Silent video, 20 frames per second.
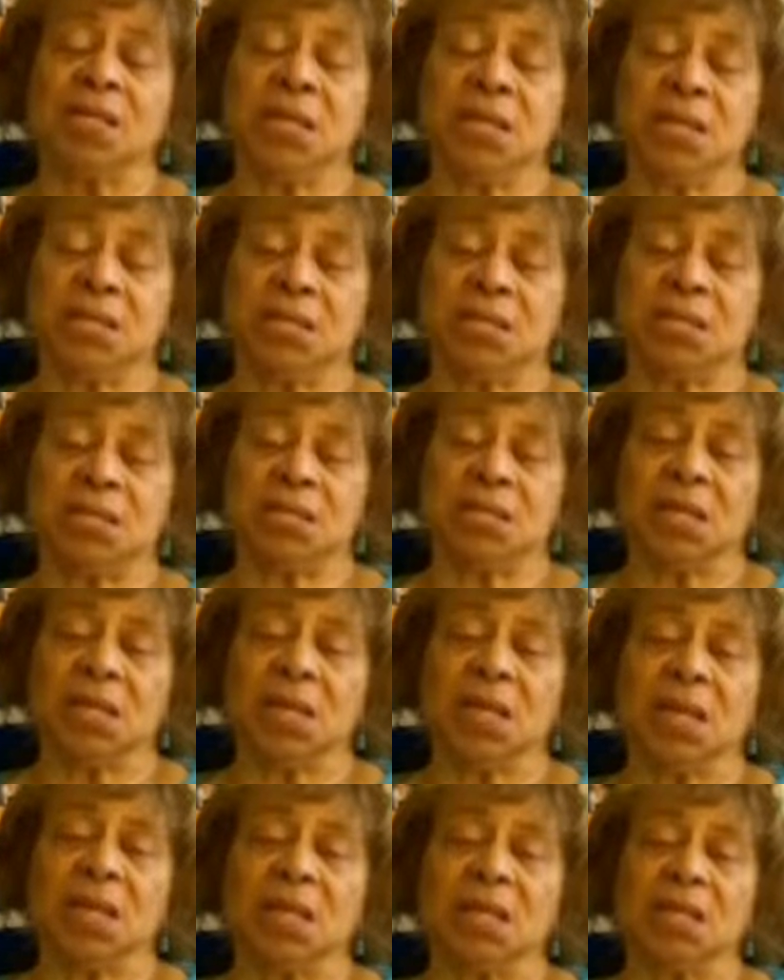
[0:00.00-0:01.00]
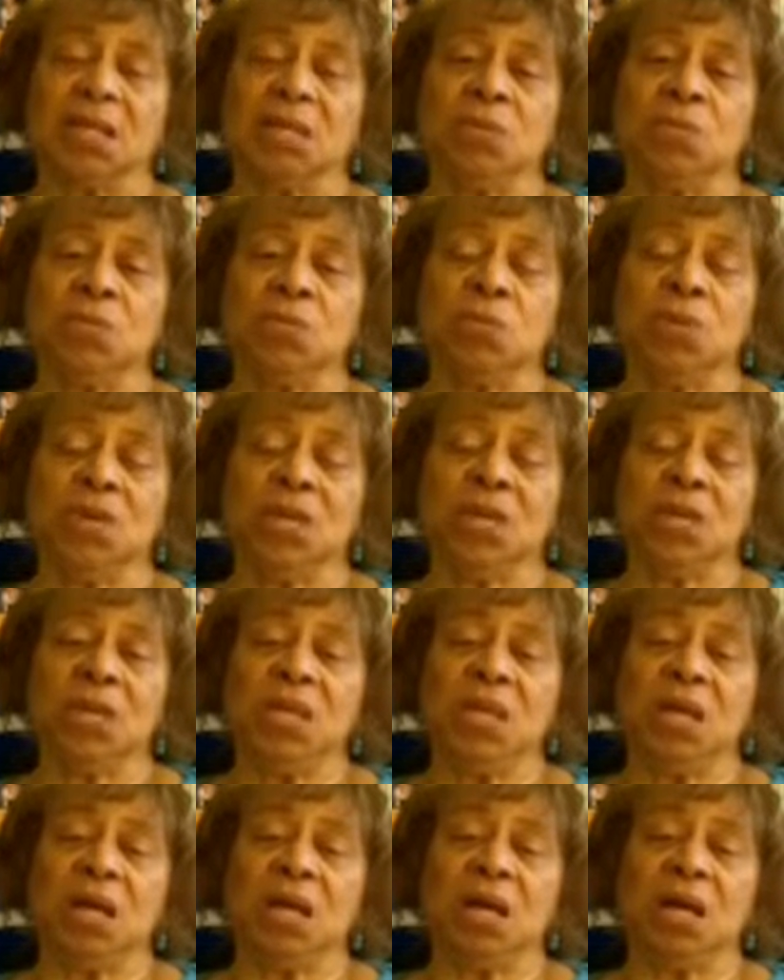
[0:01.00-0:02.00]
Yes. And
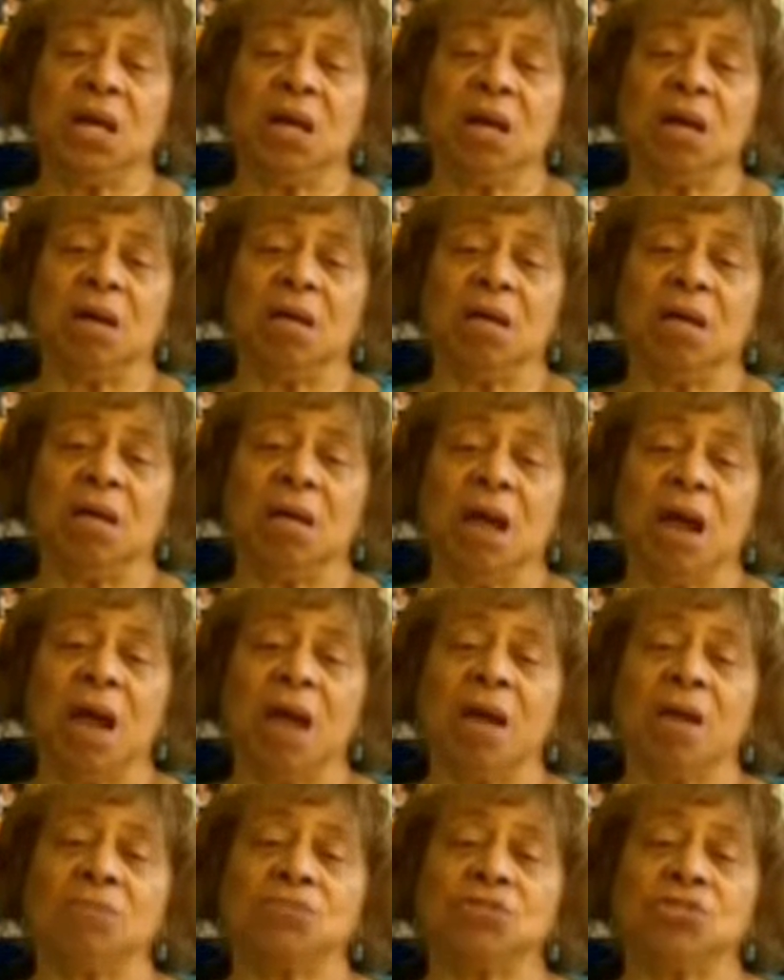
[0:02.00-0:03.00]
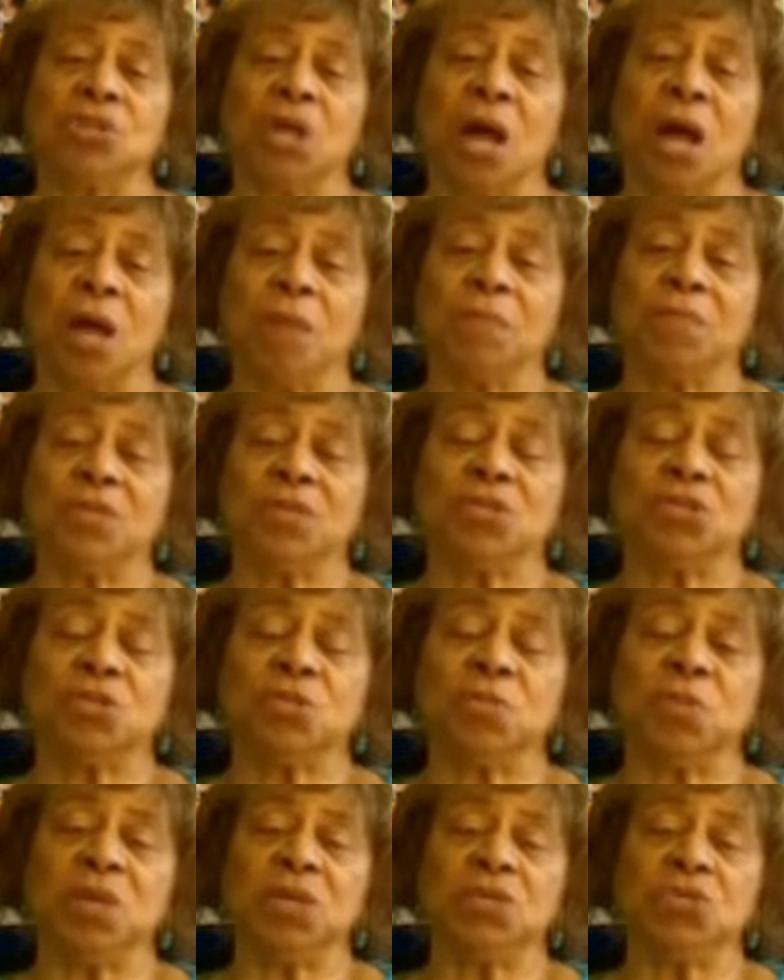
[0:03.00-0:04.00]
our job is
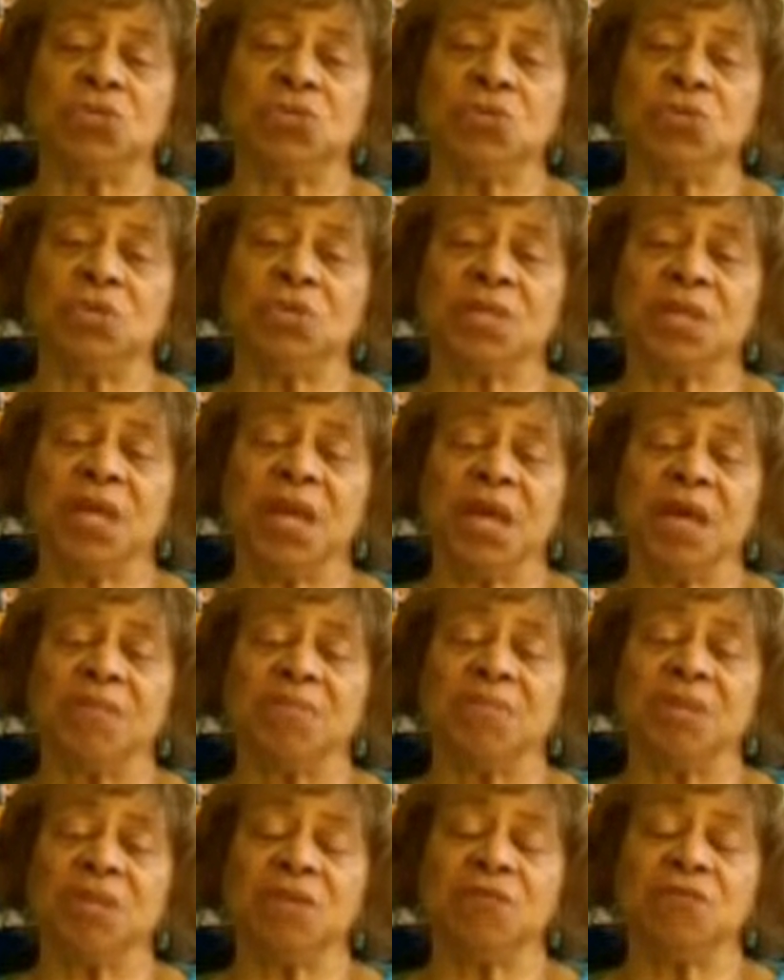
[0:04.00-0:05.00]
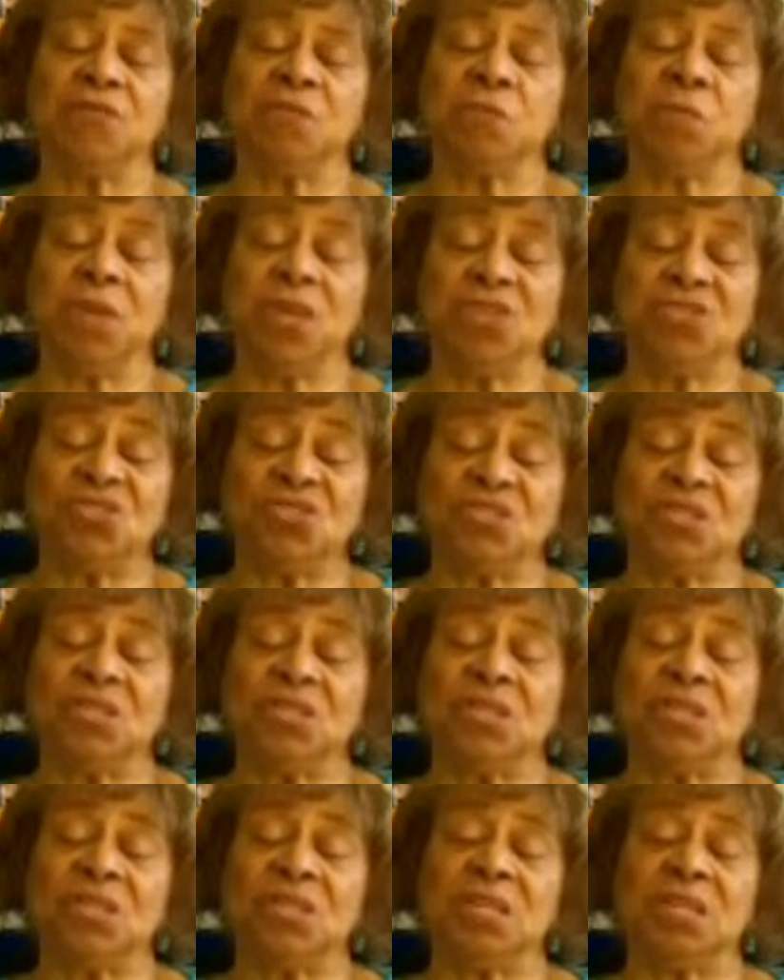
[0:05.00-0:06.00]
to make sure that they have the information
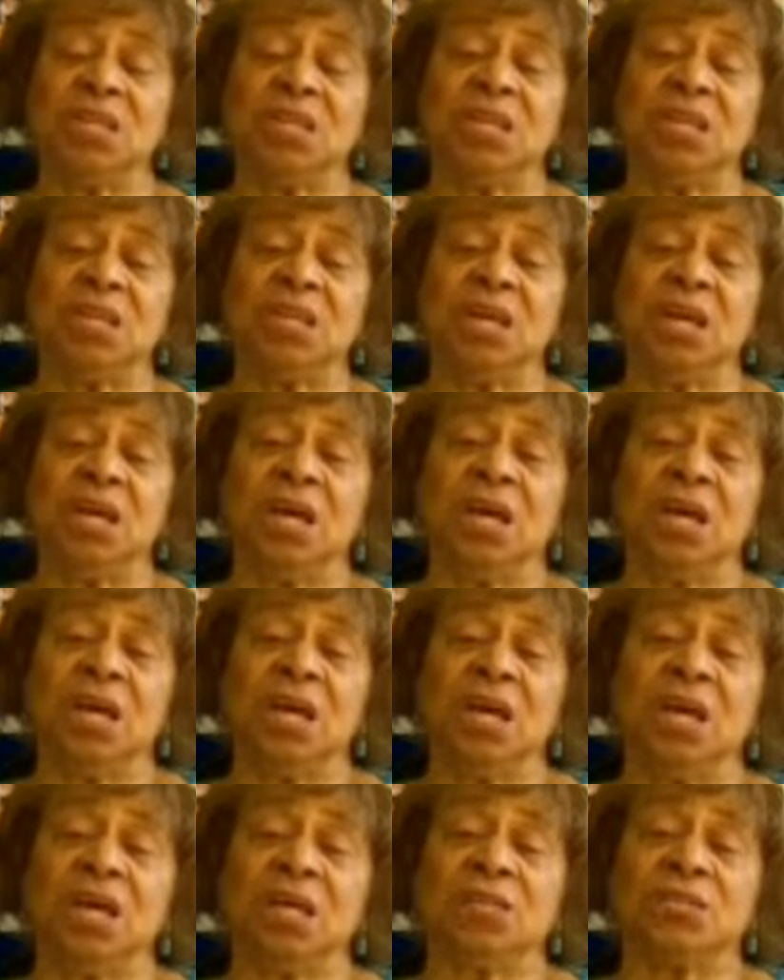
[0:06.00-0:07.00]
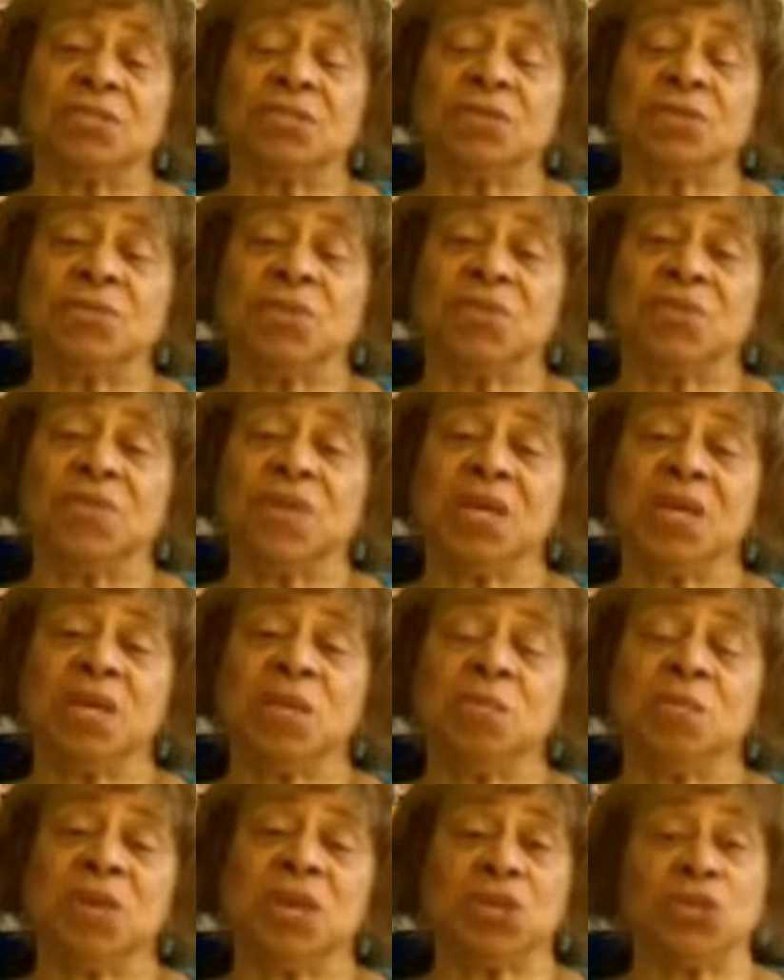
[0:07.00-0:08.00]
that they need so that they
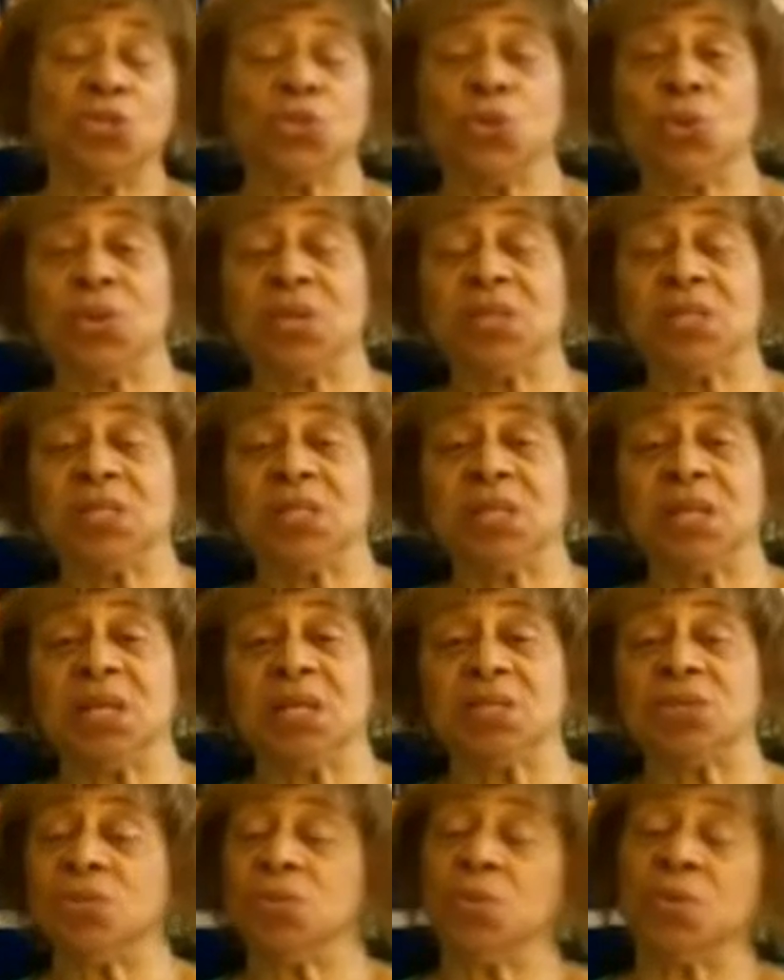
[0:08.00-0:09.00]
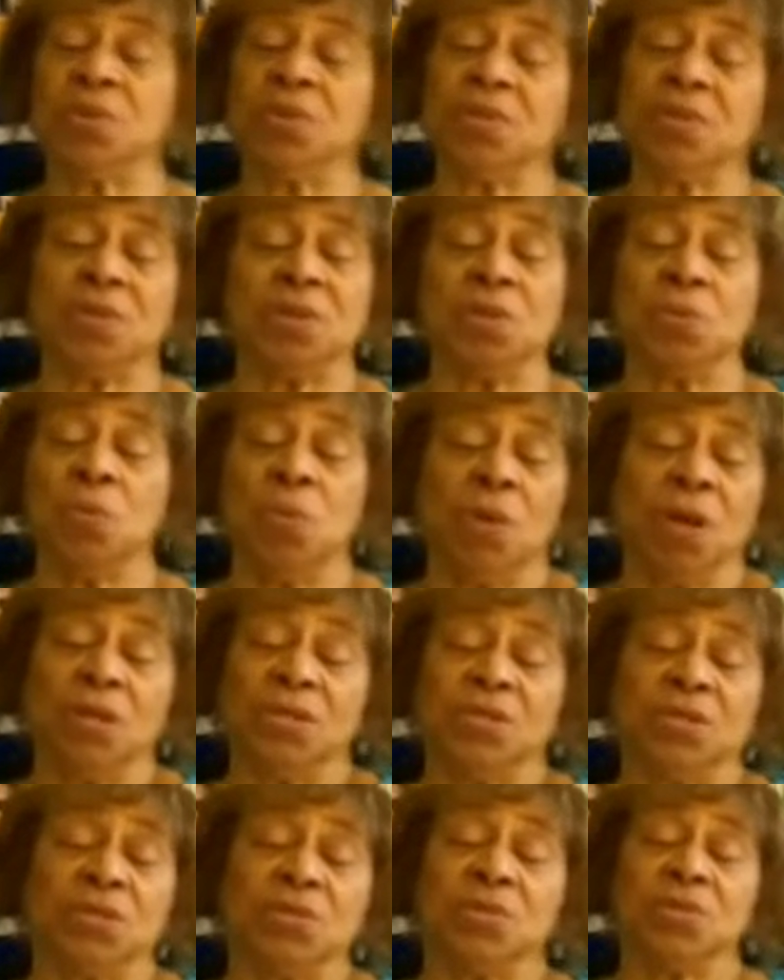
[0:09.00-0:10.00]
can make a choice as to whether they
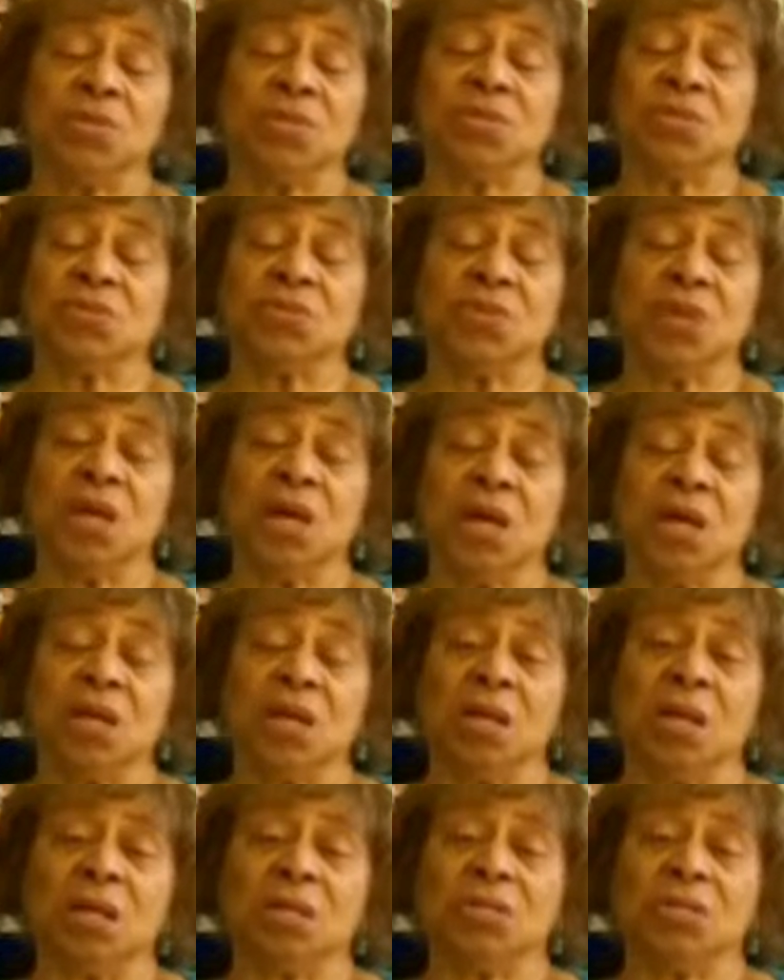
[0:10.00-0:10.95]
want to do this or not.